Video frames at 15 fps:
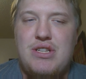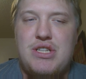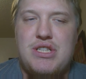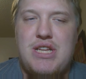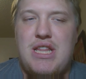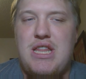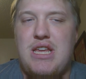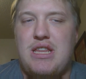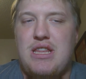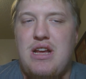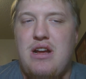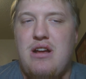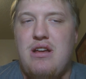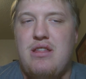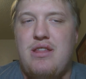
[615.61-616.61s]
Just I think
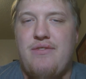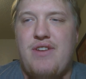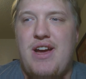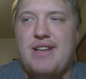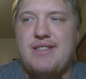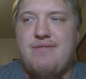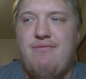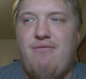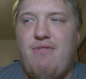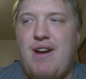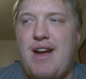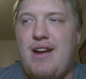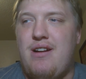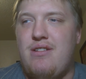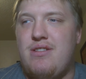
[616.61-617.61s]
they've got some
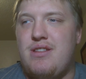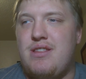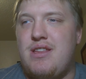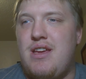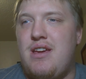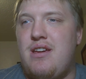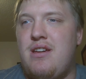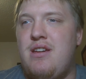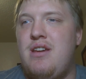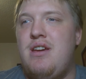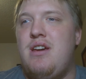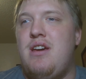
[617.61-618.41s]
fire that they